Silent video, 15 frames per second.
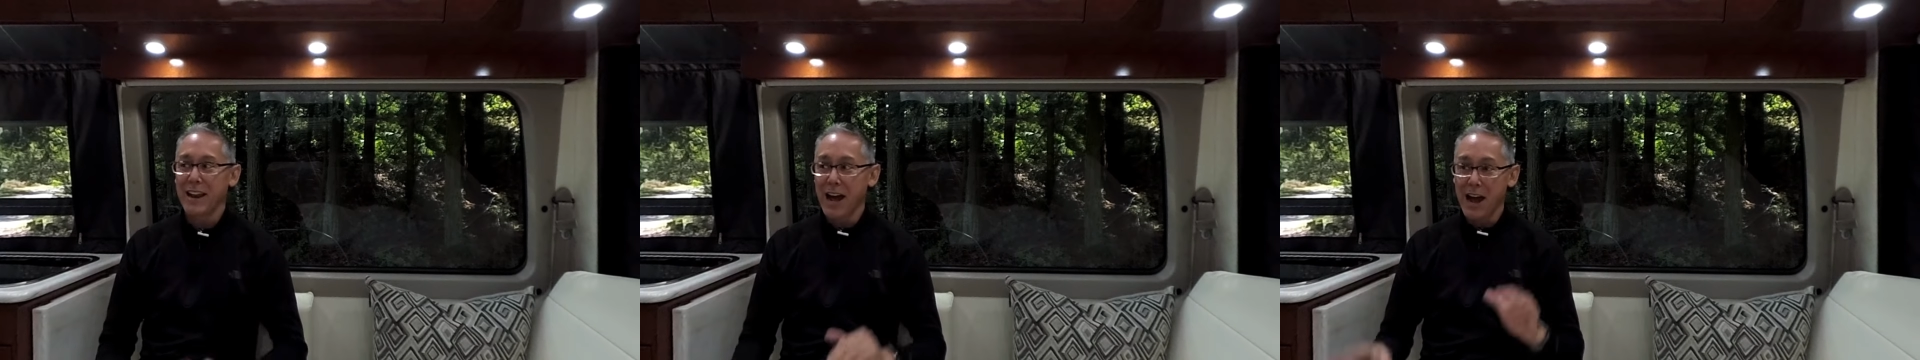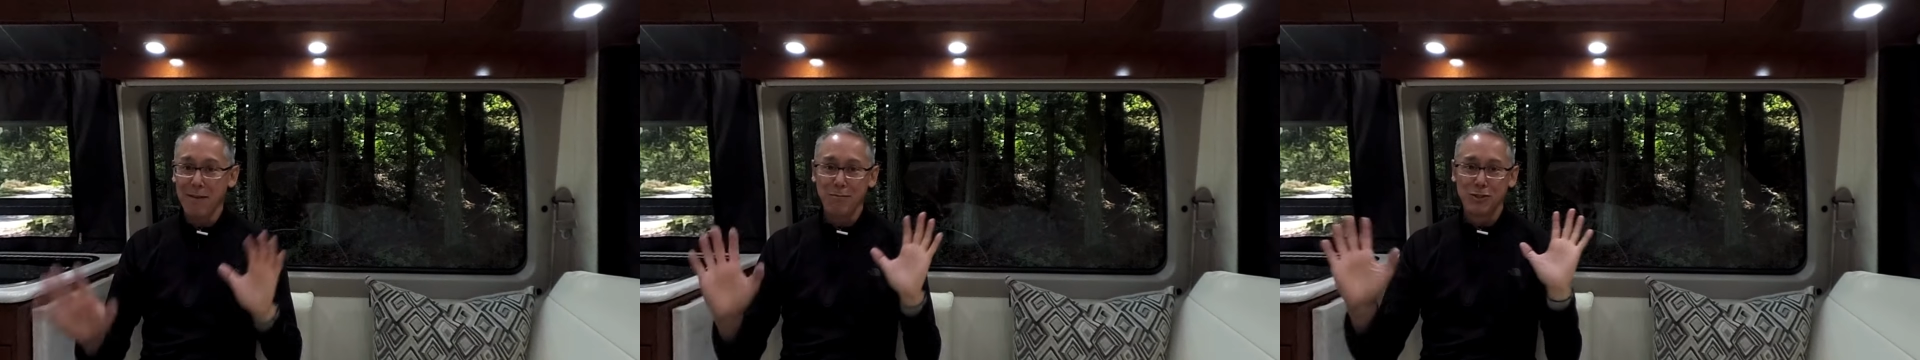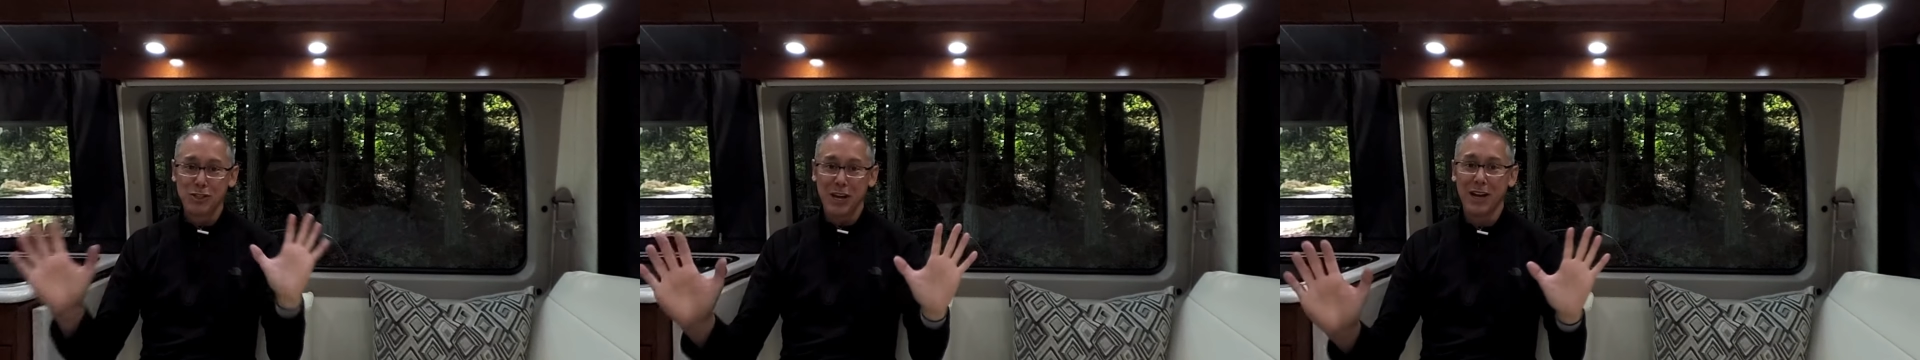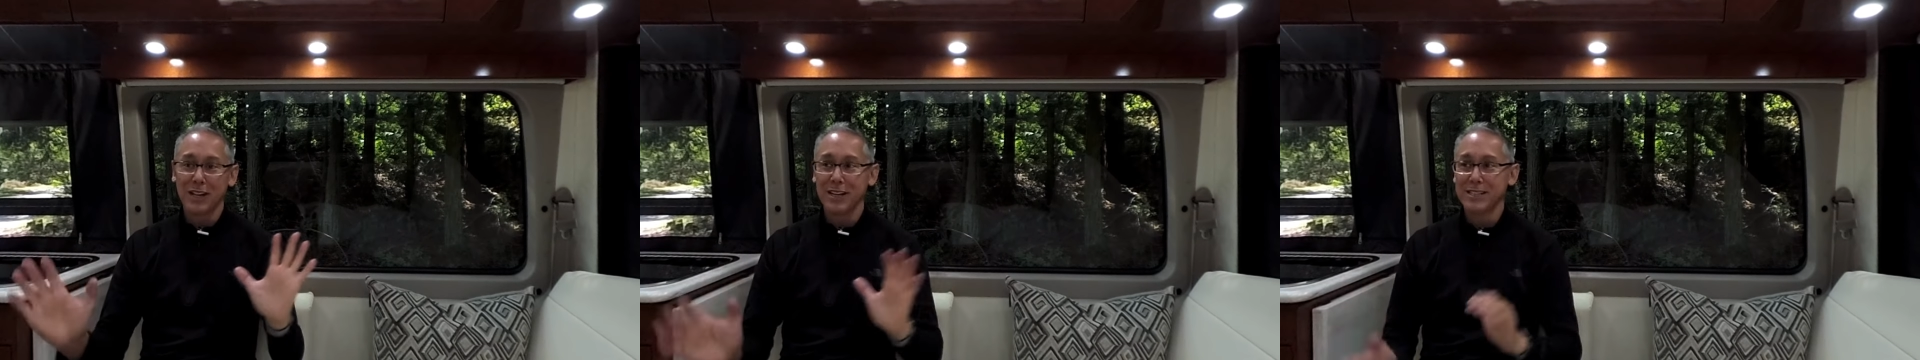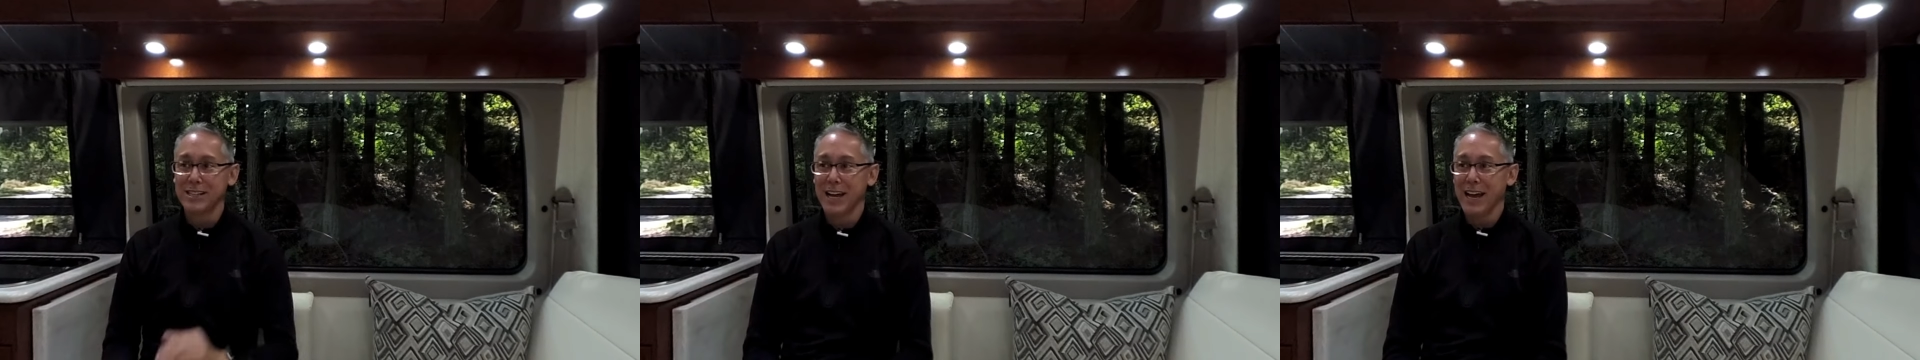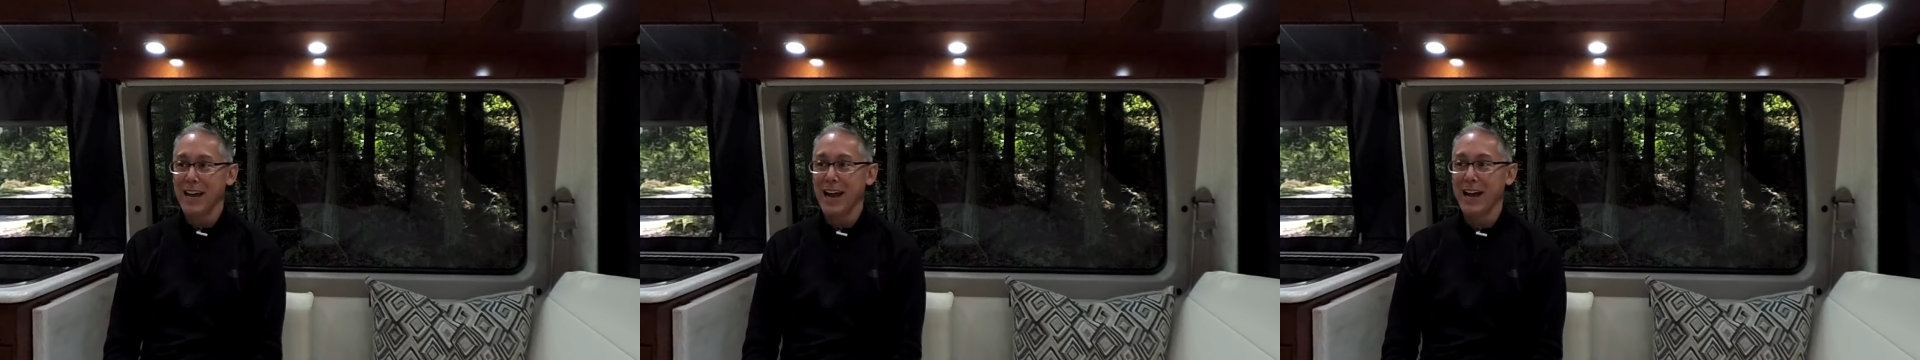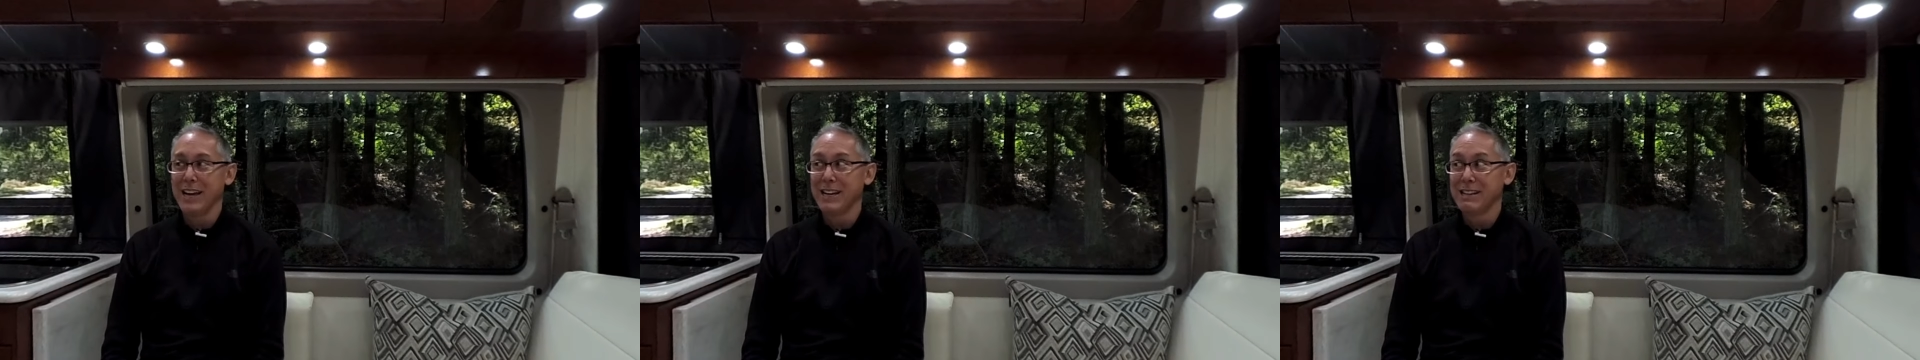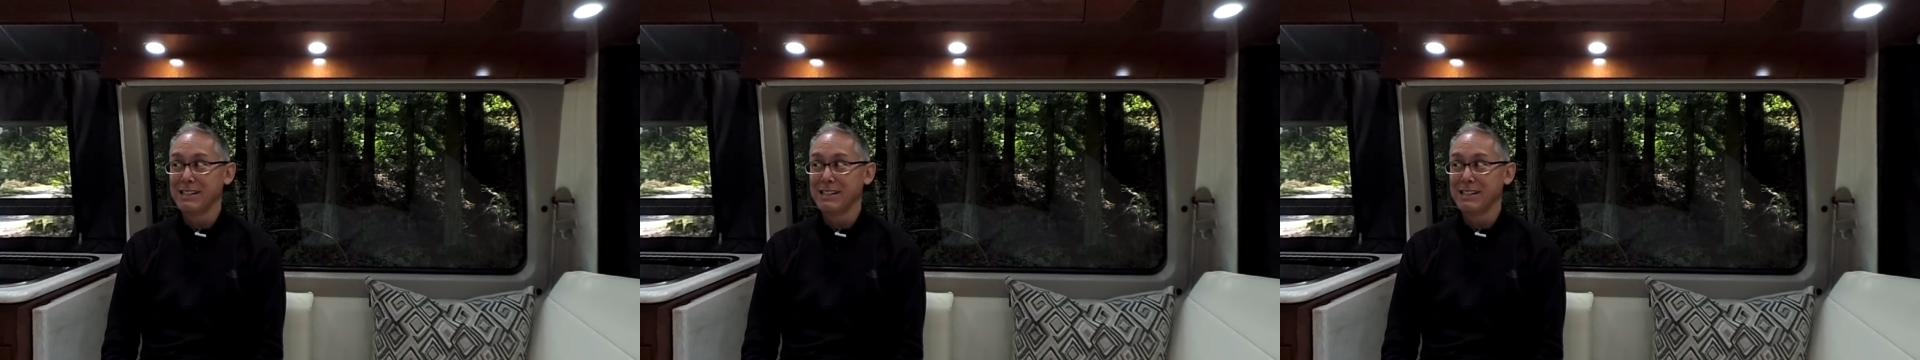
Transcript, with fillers: I'm jealous. I, I